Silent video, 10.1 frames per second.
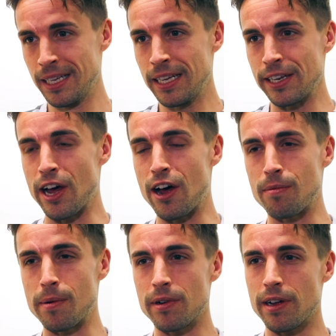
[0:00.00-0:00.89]
no, I
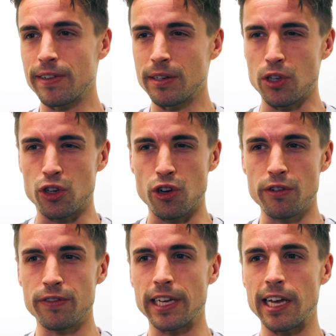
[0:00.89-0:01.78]
remember. I think it was the
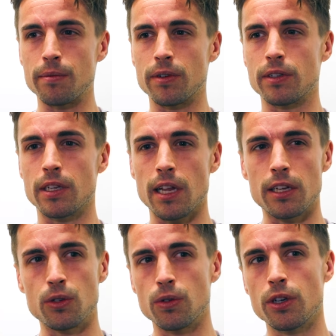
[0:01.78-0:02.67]
trophy game. It was
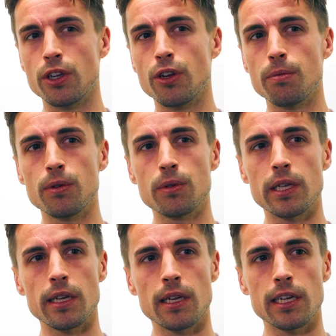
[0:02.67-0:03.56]
like Jordan Hulme who was
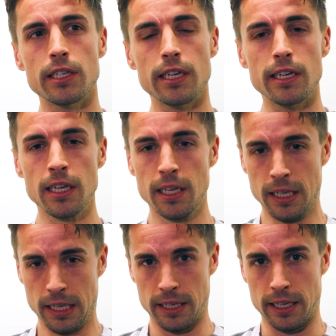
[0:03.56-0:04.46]
here last year.
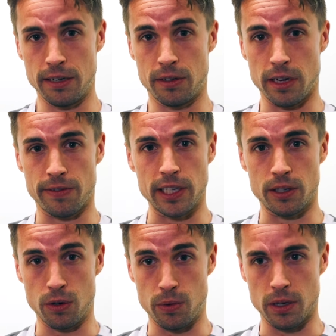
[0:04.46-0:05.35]
He's, I think he
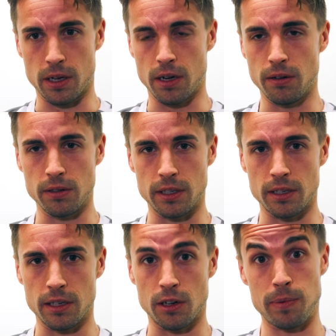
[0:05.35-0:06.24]
scored one of the goals,
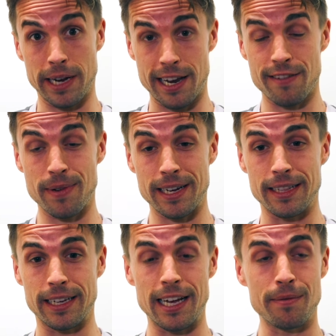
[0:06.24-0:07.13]
and I was playing left back in
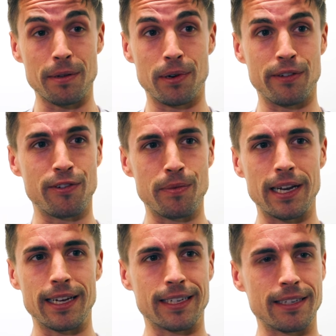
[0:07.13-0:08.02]
the game, and he pulled it from my
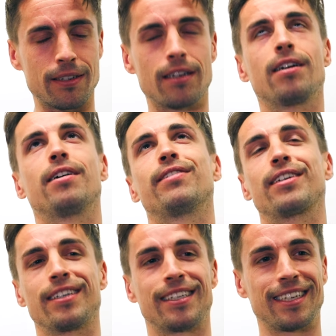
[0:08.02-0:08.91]
legs, and I was like, oh,
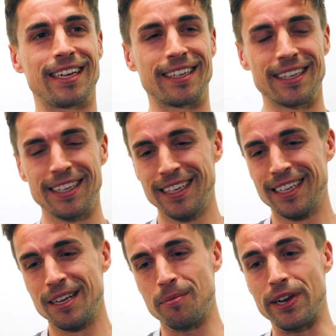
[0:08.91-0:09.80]
for God's sake.
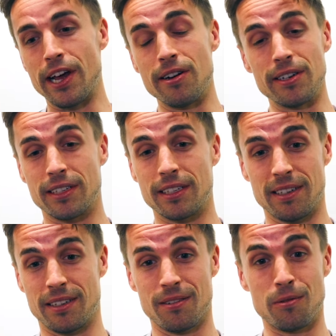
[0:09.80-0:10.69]
But no, it's,
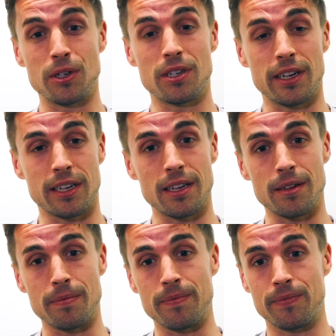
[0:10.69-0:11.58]
it's almost like
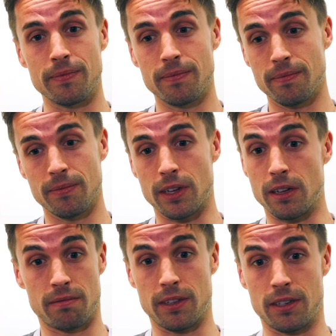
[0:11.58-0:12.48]
um,
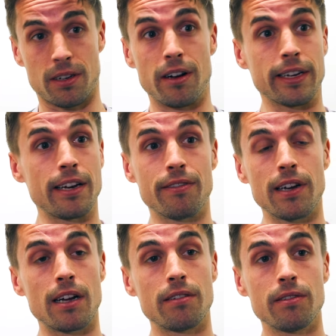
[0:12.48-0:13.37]
they just can't get anything
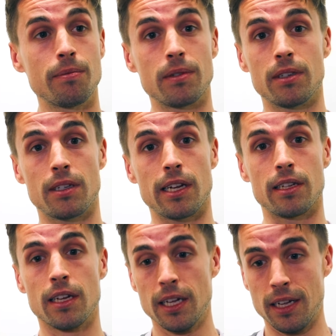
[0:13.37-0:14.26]
out of him, and it's like
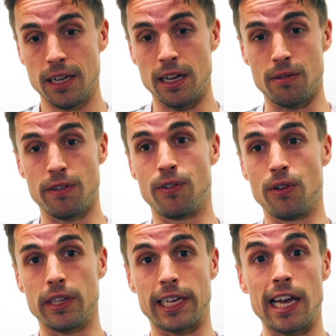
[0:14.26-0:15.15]
I would have
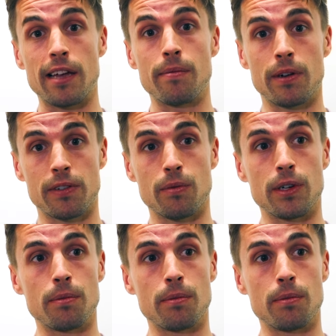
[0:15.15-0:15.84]
thought the game, obviously, when the